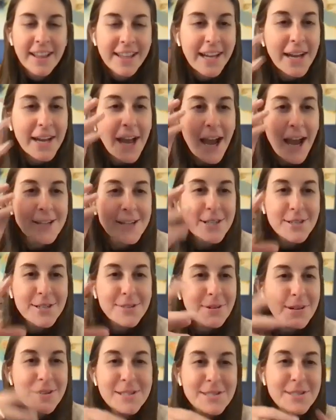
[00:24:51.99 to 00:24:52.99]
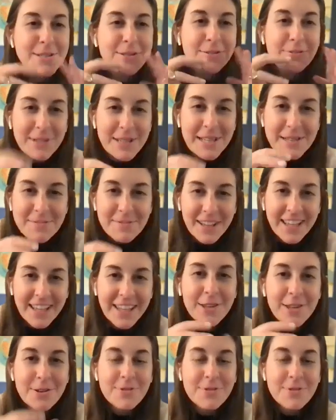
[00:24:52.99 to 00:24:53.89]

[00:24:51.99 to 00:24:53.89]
Like, I just want to scream, like,